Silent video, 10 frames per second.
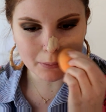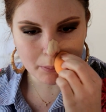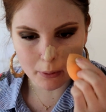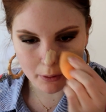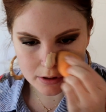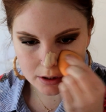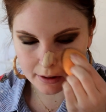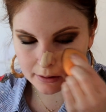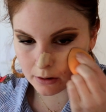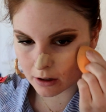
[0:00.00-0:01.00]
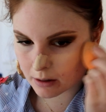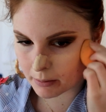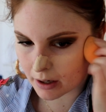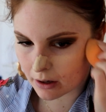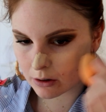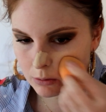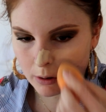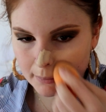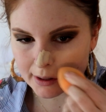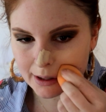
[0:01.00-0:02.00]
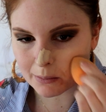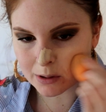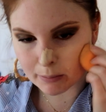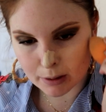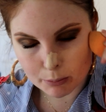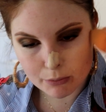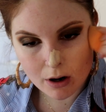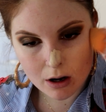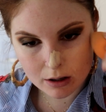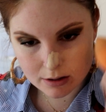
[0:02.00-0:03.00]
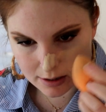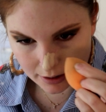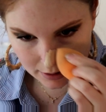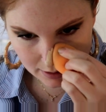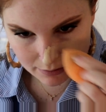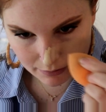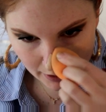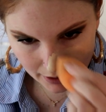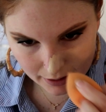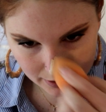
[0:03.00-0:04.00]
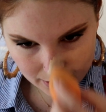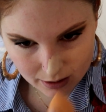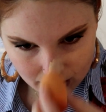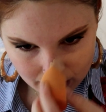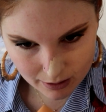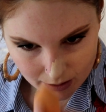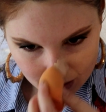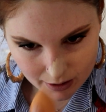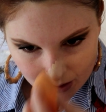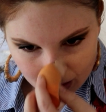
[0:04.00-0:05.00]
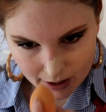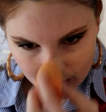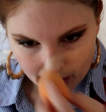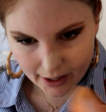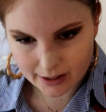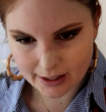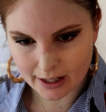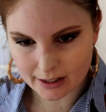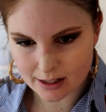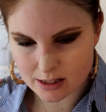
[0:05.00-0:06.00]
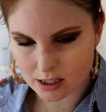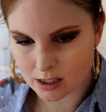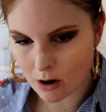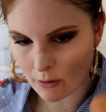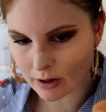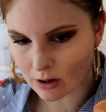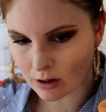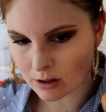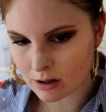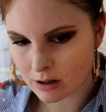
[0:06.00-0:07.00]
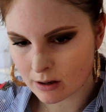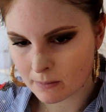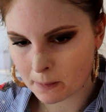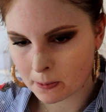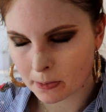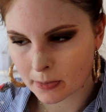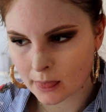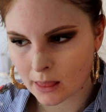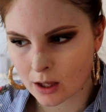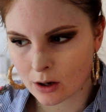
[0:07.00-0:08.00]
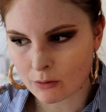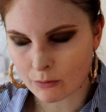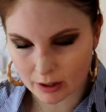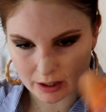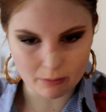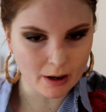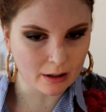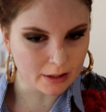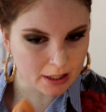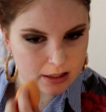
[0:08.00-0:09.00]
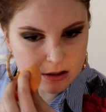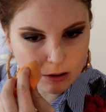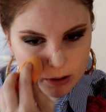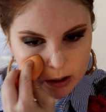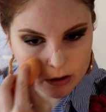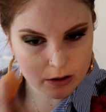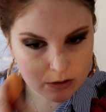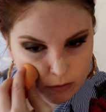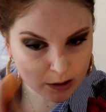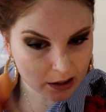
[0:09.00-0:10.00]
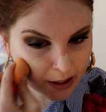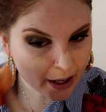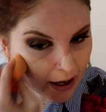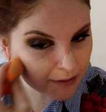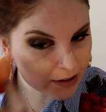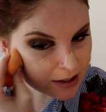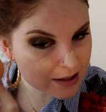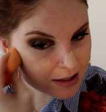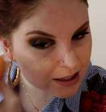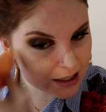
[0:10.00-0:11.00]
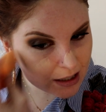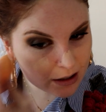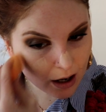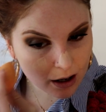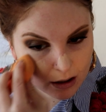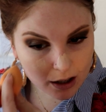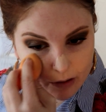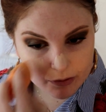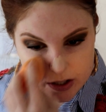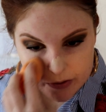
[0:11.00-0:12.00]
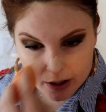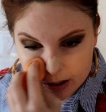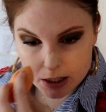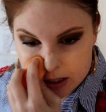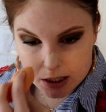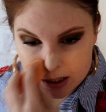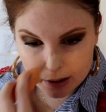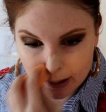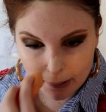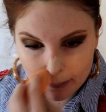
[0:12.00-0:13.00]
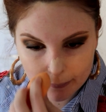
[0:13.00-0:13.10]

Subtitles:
more porcelain look, but I could warm that up with a bit of bronze, like that's fine. Again, it's going on really well. Like, it's not one of those really heavy sticky coverage foundations,